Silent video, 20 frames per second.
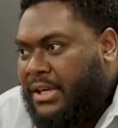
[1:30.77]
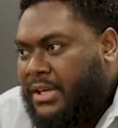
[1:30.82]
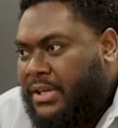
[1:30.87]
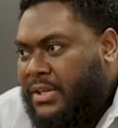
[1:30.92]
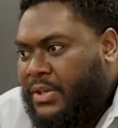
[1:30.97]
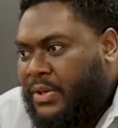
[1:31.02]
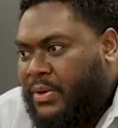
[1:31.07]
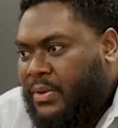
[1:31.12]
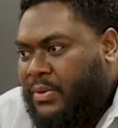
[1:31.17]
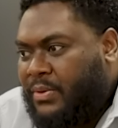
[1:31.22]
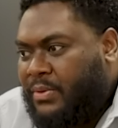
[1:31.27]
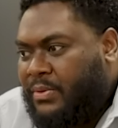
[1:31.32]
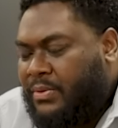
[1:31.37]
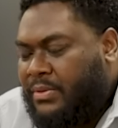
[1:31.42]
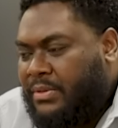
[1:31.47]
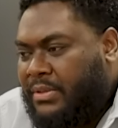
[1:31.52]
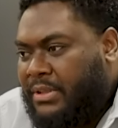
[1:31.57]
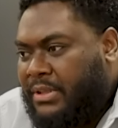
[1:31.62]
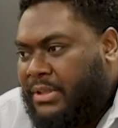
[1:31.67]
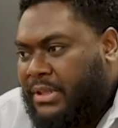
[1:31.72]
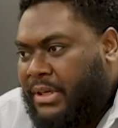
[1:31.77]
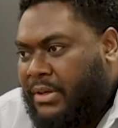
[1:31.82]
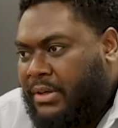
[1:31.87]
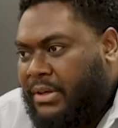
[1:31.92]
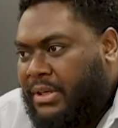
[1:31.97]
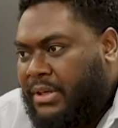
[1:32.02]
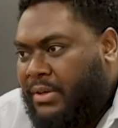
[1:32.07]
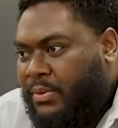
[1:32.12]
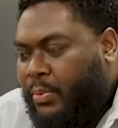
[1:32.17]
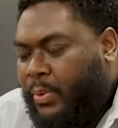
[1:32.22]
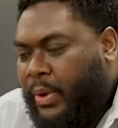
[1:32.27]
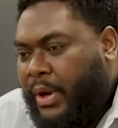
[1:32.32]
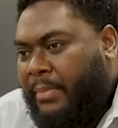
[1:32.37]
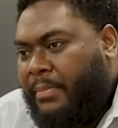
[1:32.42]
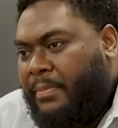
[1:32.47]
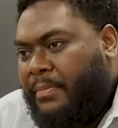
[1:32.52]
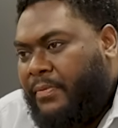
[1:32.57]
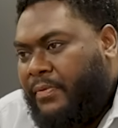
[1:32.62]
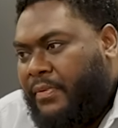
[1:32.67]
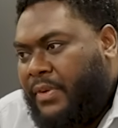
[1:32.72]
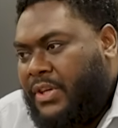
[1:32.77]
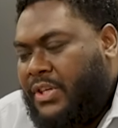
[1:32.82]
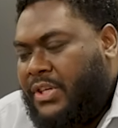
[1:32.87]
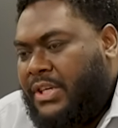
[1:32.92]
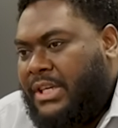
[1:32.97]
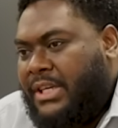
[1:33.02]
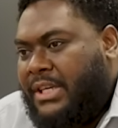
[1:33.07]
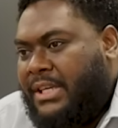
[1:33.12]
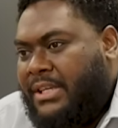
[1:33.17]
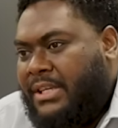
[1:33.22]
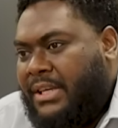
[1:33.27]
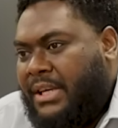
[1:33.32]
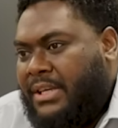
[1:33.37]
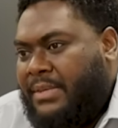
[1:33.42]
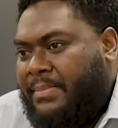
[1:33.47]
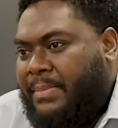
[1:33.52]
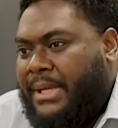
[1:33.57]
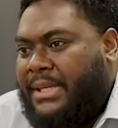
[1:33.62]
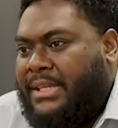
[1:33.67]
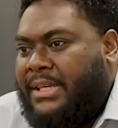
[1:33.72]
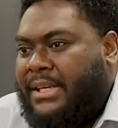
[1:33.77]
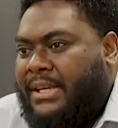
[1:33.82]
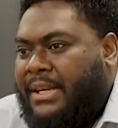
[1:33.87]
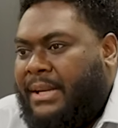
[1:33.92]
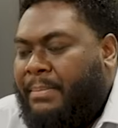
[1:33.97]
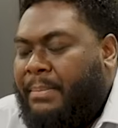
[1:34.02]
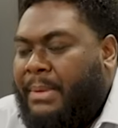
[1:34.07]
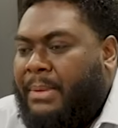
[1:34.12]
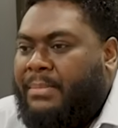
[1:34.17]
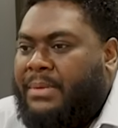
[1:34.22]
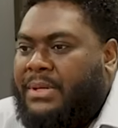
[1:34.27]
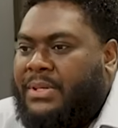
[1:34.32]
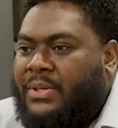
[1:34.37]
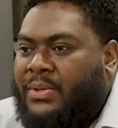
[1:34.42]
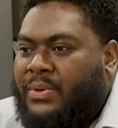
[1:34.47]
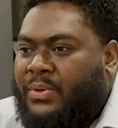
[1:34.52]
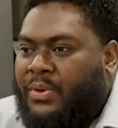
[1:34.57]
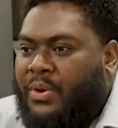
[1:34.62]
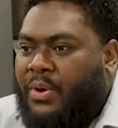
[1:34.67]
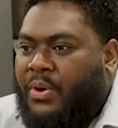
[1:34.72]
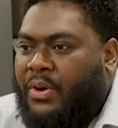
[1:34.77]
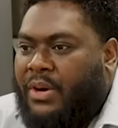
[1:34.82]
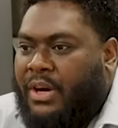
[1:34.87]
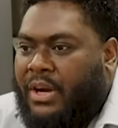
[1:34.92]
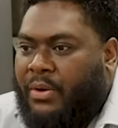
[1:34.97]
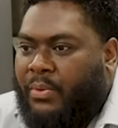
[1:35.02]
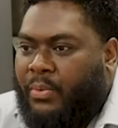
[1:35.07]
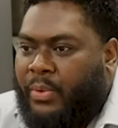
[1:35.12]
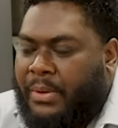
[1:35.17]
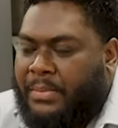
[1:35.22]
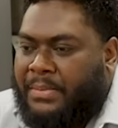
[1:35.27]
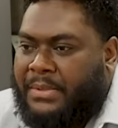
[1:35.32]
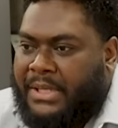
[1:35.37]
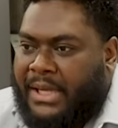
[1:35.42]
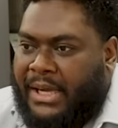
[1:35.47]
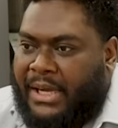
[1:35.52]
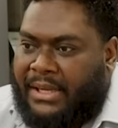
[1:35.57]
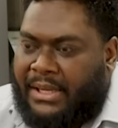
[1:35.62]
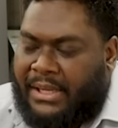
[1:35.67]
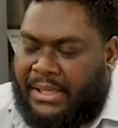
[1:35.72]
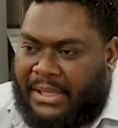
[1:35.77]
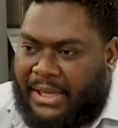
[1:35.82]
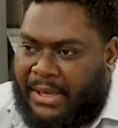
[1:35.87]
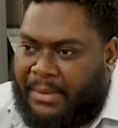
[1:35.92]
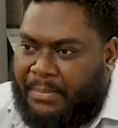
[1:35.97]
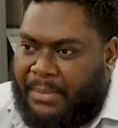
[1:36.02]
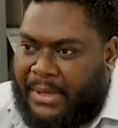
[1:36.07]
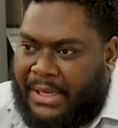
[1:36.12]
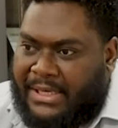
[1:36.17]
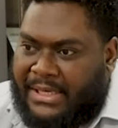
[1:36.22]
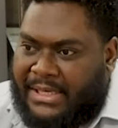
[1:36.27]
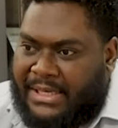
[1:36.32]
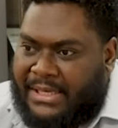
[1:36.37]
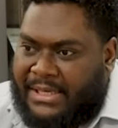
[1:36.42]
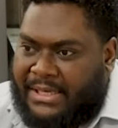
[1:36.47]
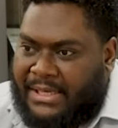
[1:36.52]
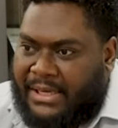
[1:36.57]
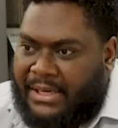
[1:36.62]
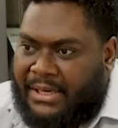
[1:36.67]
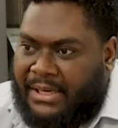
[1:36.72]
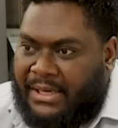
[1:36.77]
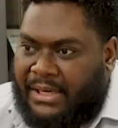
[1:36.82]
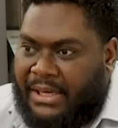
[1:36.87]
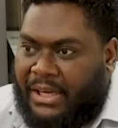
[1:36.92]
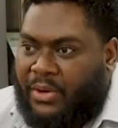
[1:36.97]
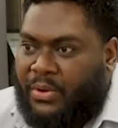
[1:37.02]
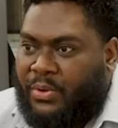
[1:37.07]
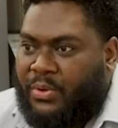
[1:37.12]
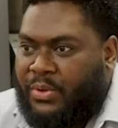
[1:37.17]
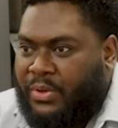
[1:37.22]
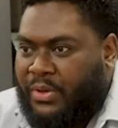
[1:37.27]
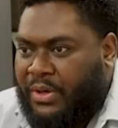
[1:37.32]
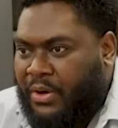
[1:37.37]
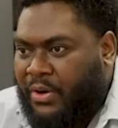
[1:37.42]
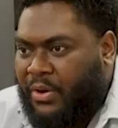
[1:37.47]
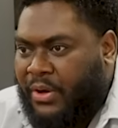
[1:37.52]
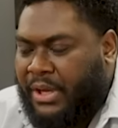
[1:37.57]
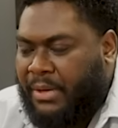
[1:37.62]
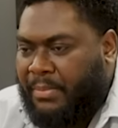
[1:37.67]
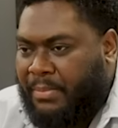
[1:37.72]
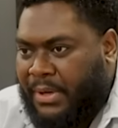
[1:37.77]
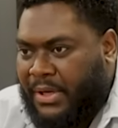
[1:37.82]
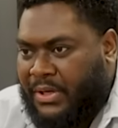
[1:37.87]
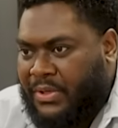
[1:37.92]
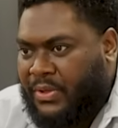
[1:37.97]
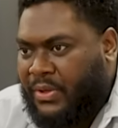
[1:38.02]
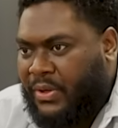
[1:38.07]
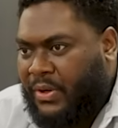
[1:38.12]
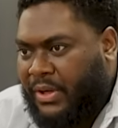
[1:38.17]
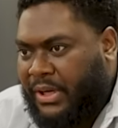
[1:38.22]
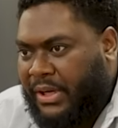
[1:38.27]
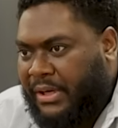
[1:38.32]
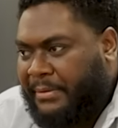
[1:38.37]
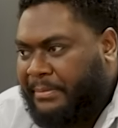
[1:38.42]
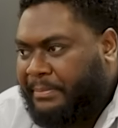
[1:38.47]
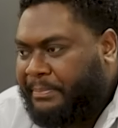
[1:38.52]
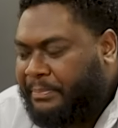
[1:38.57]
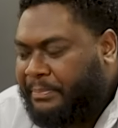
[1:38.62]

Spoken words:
So the web version is basically members who go on our website, they type NCSL and they go to the login page to log in.